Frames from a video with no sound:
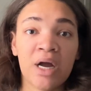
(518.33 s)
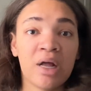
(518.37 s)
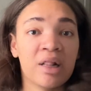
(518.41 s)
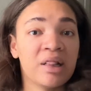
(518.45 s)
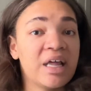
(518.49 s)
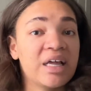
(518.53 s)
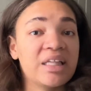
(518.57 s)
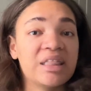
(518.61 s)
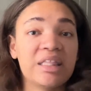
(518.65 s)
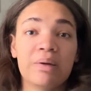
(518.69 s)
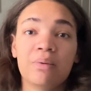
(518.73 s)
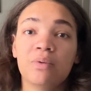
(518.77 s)

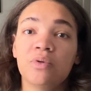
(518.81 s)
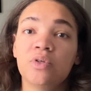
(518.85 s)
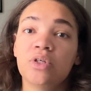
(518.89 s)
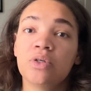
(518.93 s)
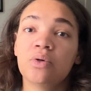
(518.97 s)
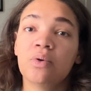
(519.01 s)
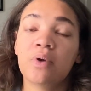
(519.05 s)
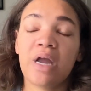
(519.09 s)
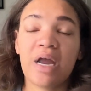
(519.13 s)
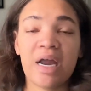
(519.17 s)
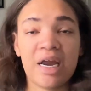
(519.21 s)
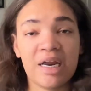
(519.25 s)
Like, they will
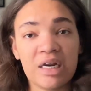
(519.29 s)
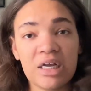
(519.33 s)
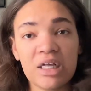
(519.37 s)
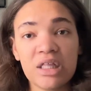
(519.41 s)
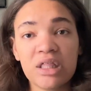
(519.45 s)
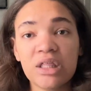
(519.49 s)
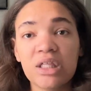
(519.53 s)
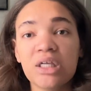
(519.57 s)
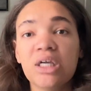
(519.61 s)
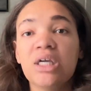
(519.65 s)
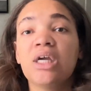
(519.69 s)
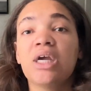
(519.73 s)
do
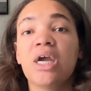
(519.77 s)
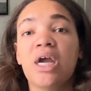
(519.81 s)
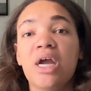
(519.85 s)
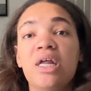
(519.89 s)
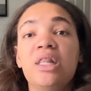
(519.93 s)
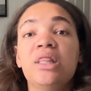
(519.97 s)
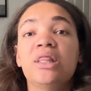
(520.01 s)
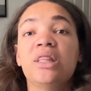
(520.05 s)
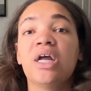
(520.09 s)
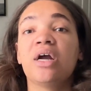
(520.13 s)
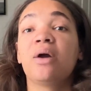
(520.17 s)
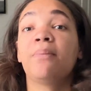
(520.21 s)
anything
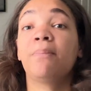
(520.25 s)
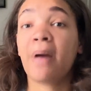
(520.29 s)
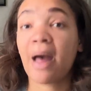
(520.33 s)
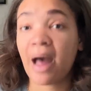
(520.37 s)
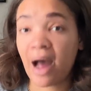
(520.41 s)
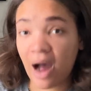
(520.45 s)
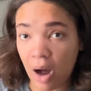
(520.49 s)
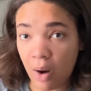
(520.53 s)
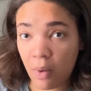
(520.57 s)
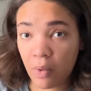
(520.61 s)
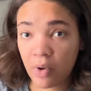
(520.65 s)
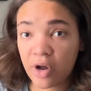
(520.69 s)
in their
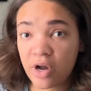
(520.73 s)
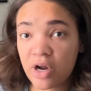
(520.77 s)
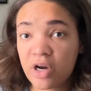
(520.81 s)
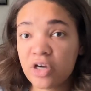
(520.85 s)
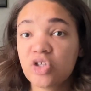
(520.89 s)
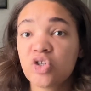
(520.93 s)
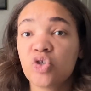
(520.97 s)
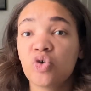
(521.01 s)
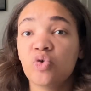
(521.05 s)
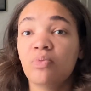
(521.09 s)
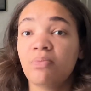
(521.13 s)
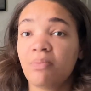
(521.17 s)
power
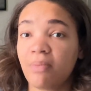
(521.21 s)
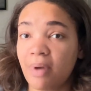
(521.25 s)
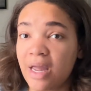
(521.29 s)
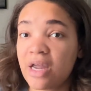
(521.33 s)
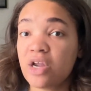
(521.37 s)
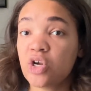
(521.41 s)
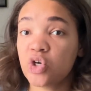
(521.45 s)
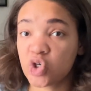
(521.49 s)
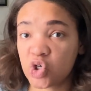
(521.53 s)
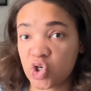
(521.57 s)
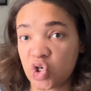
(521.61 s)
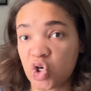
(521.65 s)
to
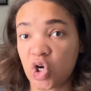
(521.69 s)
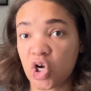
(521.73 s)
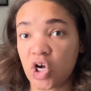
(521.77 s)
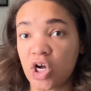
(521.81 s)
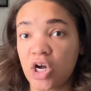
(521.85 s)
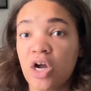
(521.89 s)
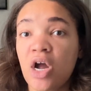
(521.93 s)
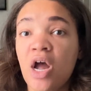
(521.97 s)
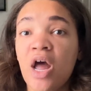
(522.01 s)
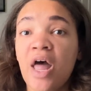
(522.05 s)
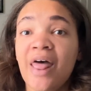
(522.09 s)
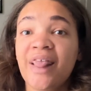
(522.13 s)
make
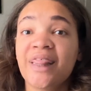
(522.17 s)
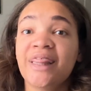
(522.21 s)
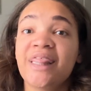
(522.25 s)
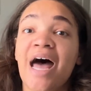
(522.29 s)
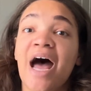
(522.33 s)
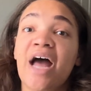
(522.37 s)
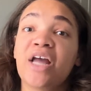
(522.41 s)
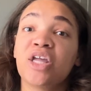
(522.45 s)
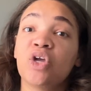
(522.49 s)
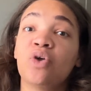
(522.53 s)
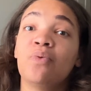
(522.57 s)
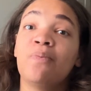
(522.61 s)
sure
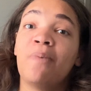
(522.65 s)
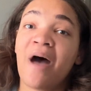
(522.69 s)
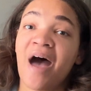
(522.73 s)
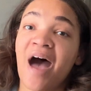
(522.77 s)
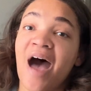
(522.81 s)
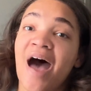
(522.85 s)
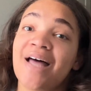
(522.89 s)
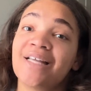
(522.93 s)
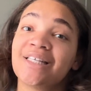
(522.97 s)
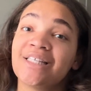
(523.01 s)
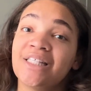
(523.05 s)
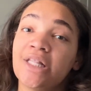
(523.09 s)
that you
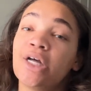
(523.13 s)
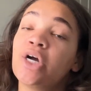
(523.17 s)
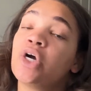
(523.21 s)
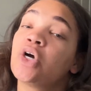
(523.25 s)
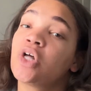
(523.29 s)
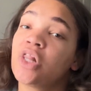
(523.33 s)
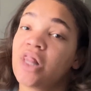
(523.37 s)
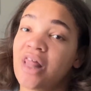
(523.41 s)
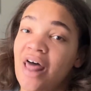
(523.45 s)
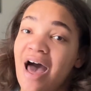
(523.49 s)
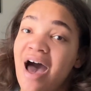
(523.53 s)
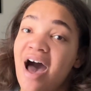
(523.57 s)
pass their
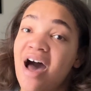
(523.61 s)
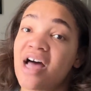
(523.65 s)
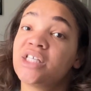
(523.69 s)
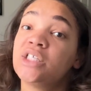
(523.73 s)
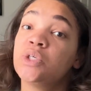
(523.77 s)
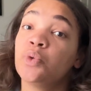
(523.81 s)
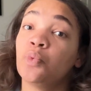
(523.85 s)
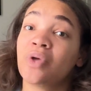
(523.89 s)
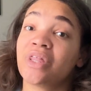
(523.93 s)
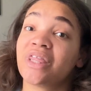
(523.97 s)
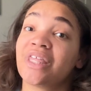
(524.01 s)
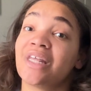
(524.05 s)

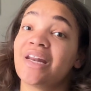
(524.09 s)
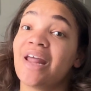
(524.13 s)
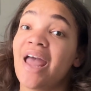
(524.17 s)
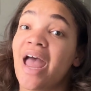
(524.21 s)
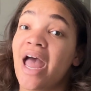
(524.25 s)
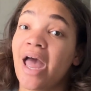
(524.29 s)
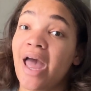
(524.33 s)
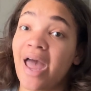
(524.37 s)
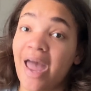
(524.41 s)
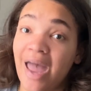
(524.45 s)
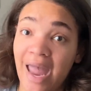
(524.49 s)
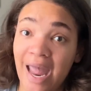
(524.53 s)
class with an
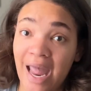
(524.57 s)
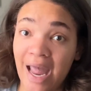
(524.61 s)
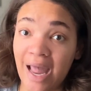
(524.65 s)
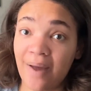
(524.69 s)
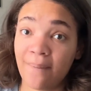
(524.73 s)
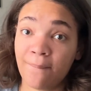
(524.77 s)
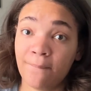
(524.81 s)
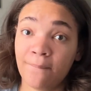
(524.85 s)
A.